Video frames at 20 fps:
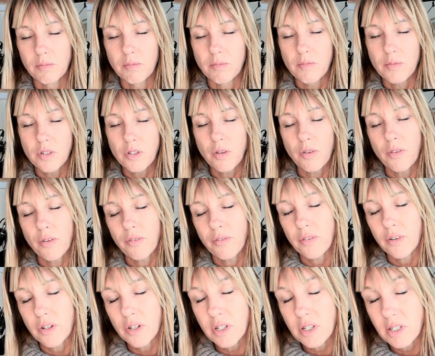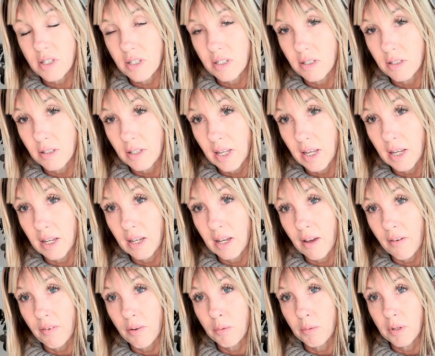So the first thing
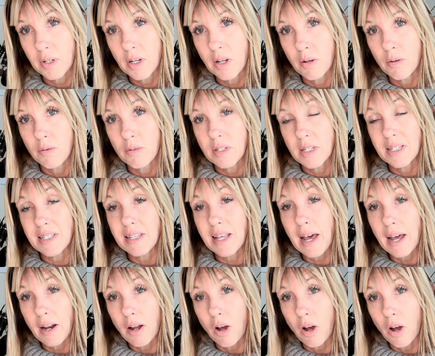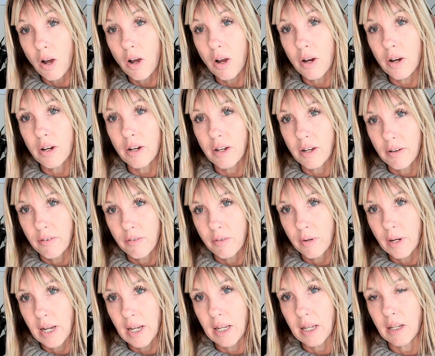everyone knows is that R of
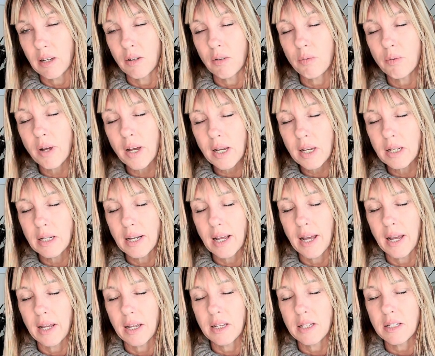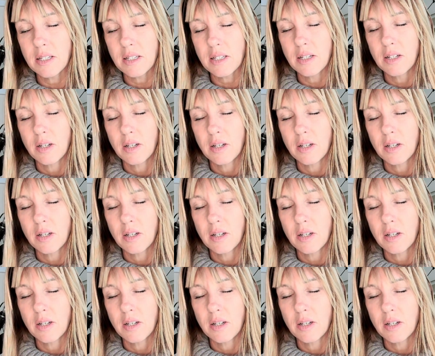rain. Recognize.